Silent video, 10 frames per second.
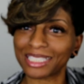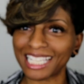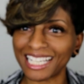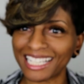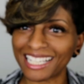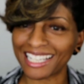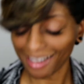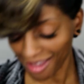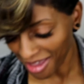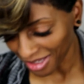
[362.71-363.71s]
I'm
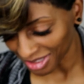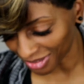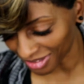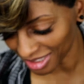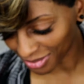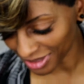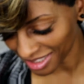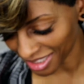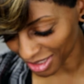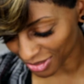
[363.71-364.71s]
excited. So this
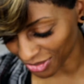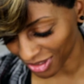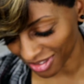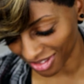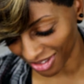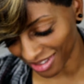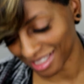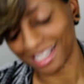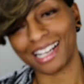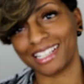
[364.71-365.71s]
retails for
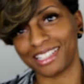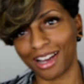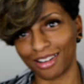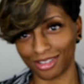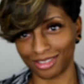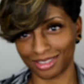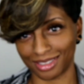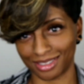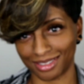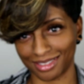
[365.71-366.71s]

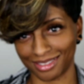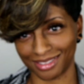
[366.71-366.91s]
$39.